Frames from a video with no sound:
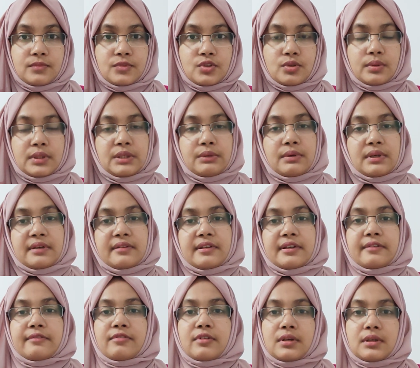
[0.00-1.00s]
So you can
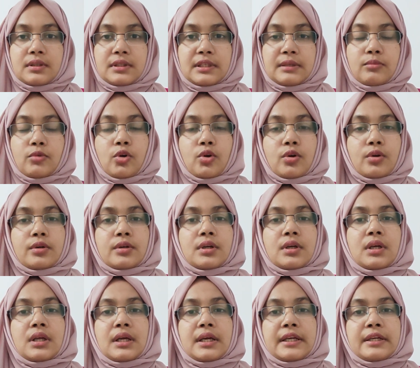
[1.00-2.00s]
refer them, or
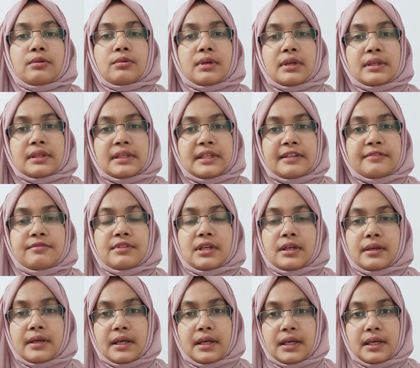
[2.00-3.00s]
you can give
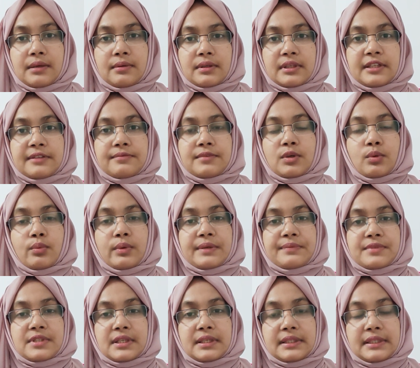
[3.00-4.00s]
the
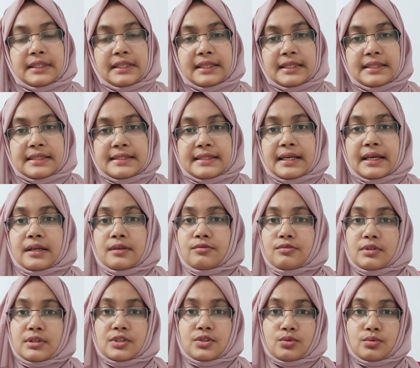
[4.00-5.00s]
website links
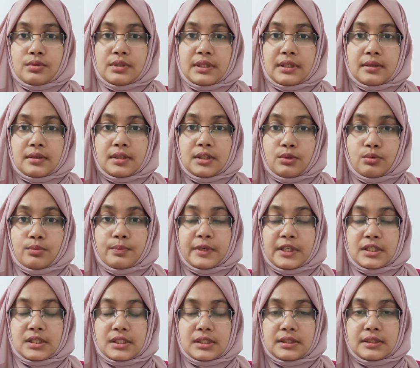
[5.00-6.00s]
addressed to their EU
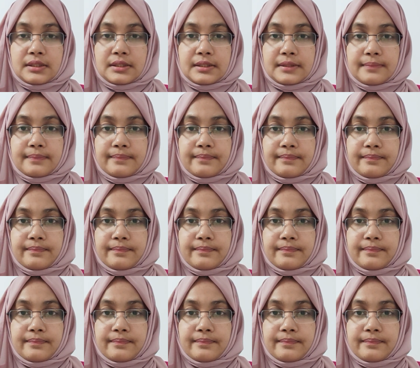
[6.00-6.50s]
patient.